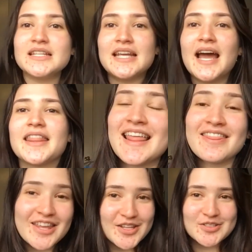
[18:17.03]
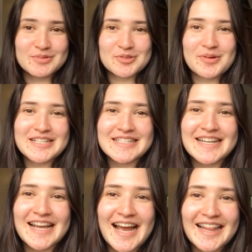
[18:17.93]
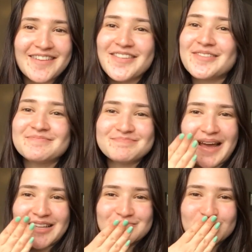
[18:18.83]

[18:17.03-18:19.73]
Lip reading: yeah, thank you so much for watching. I love you. Bye.